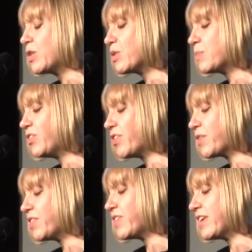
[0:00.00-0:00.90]
The
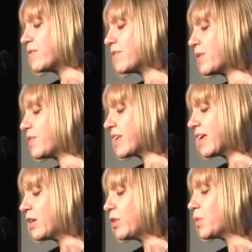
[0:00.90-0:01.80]
majority of those
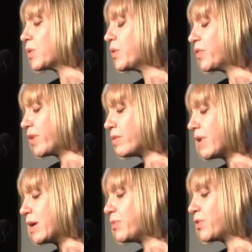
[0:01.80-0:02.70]
killed were also
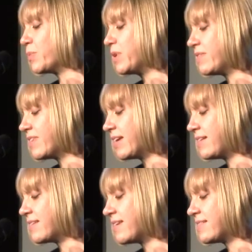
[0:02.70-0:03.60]
raped or
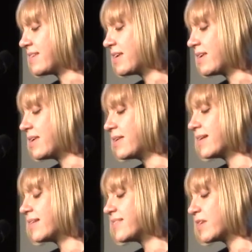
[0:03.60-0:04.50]
mutilated,
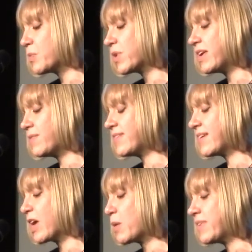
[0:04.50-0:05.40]
and some were even
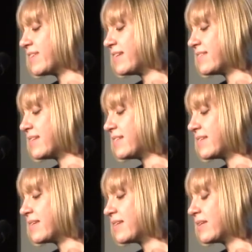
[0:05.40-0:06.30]
decapitated.
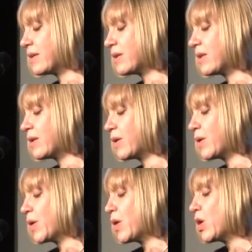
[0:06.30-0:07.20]

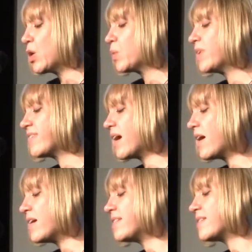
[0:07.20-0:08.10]
We're
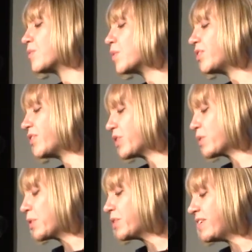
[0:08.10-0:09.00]
tired of watching the
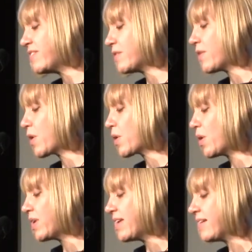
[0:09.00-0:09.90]
bodies of our
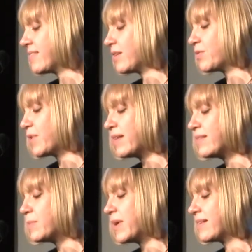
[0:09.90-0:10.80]
colleagues and
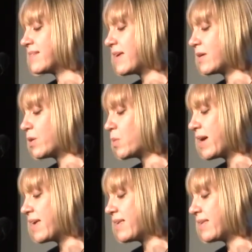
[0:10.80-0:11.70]
friends being taken
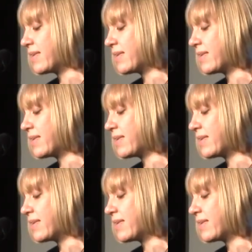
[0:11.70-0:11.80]
away,